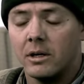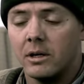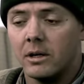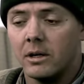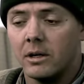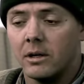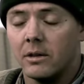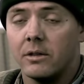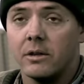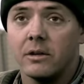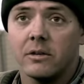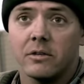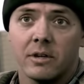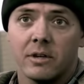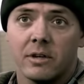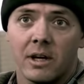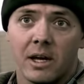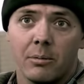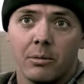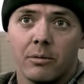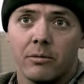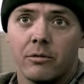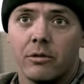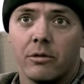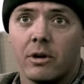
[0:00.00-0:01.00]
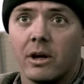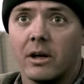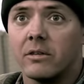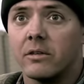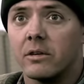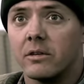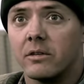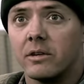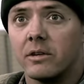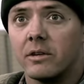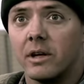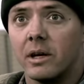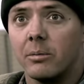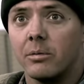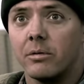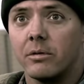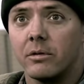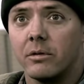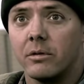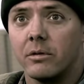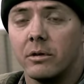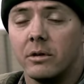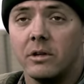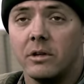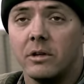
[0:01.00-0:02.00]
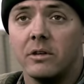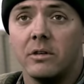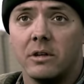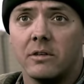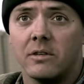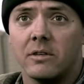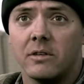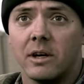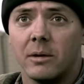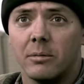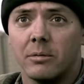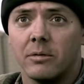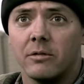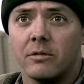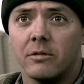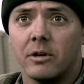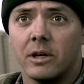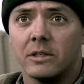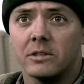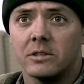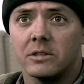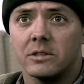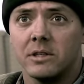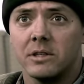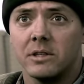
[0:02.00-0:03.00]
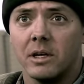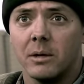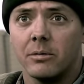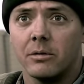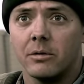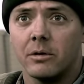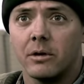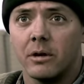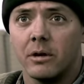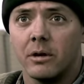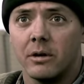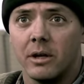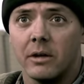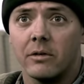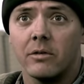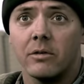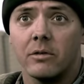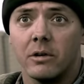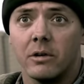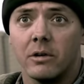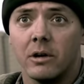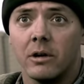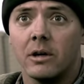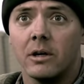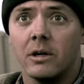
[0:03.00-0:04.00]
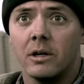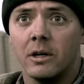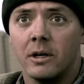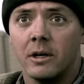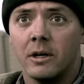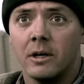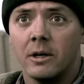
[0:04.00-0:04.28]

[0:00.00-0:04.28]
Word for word: uh, this type of drastic steps, these types of drastic steps are, are necessary.